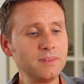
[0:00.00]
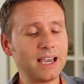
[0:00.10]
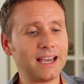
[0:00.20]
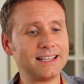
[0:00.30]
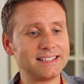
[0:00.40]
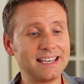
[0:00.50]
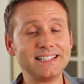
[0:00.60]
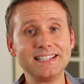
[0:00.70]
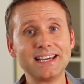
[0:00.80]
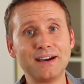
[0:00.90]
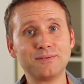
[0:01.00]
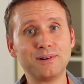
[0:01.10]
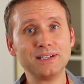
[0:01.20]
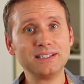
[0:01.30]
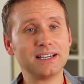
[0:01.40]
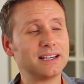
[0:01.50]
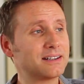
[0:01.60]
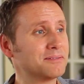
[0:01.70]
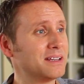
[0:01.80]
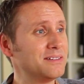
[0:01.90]
And they did have one,
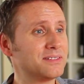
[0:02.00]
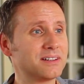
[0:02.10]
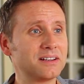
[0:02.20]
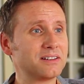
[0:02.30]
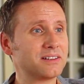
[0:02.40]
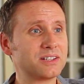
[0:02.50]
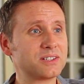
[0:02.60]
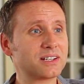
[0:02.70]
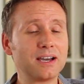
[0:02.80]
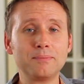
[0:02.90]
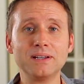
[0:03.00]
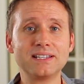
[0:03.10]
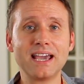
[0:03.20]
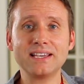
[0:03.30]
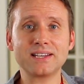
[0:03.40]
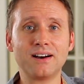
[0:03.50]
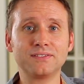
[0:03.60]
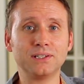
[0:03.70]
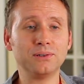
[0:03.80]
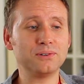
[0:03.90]
even just a couple of days
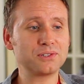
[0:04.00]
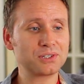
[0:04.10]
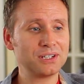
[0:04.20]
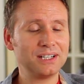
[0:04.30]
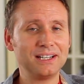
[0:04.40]
after launch,